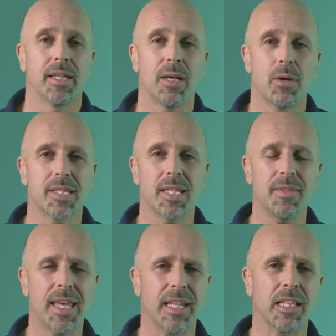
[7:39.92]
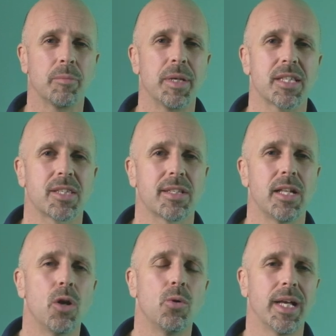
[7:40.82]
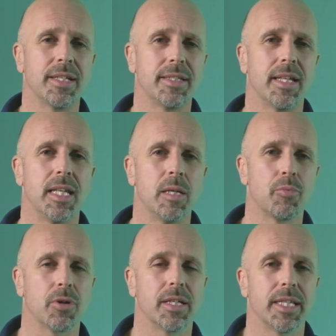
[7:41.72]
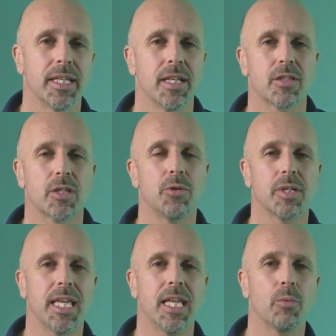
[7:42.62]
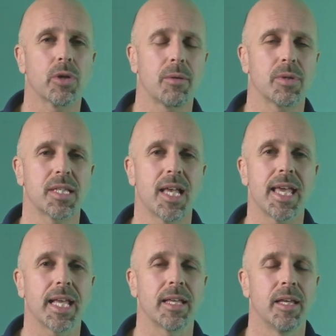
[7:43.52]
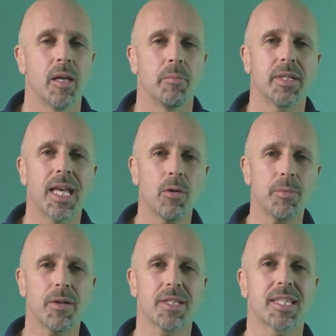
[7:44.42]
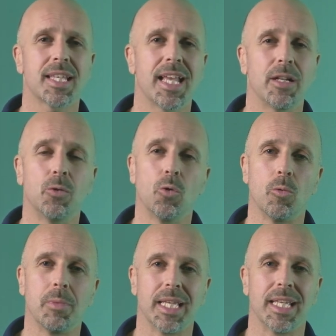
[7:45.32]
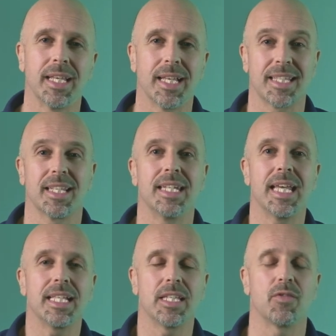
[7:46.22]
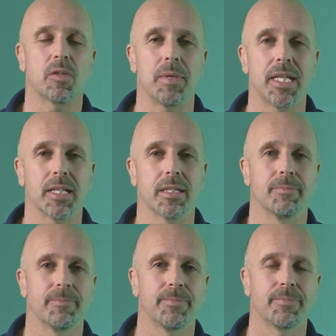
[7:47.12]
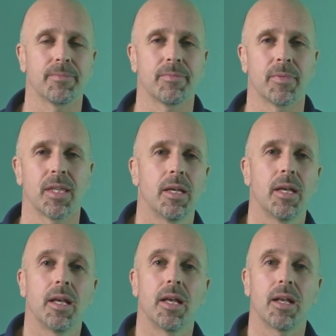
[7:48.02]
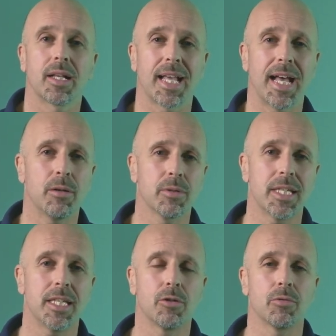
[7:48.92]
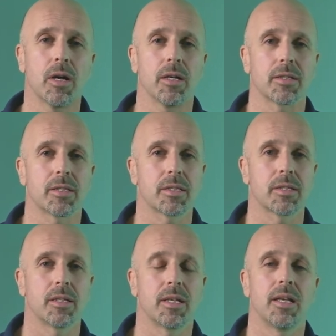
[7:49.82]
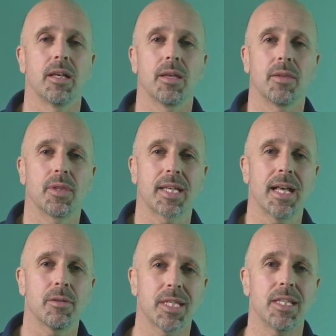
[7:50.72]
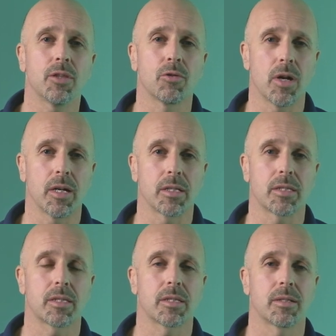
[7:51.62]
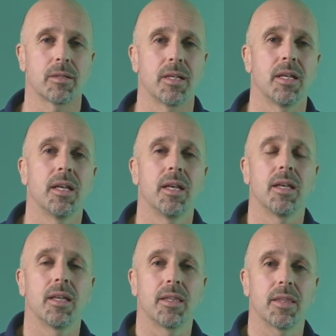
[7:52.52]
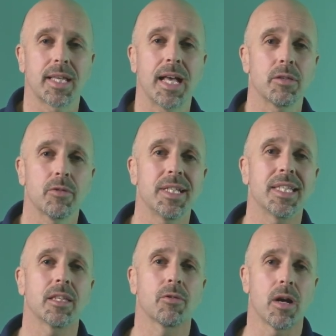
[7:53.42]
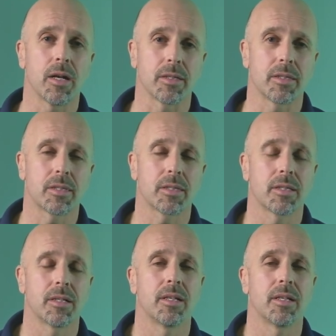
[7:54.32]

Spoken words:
Now I said that a little bit slow and deliberately so you could hear what I was saying, but now I'm going to say it normally as a native speaker. Cows eat grass. The cows eat the grass. The cows are eating the grass.